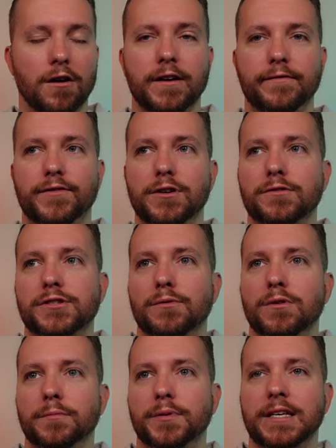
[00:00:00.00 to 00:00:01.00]
right, folks, I
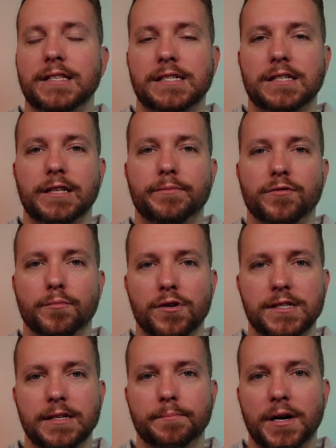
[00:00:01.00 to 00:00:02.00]
want to play this clip from
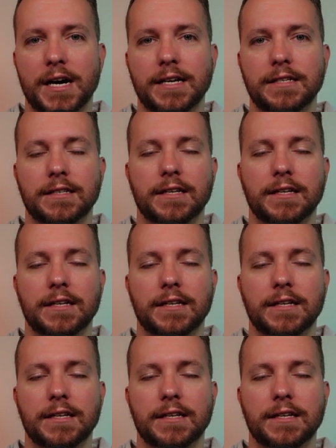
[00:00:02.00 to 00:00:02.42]
President Biden.